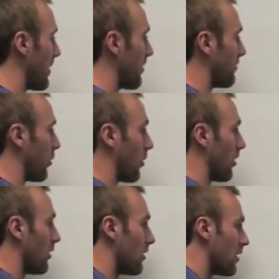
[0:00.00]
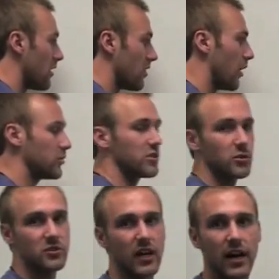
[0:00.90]
Therefore, those
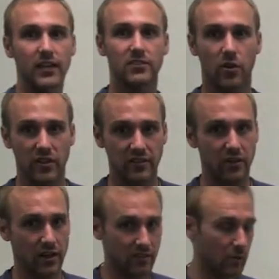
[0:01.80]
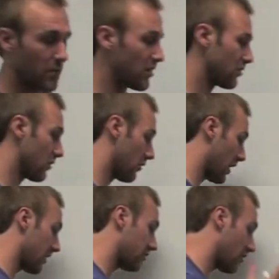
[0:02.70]
two sides are the exact same measure. Okay,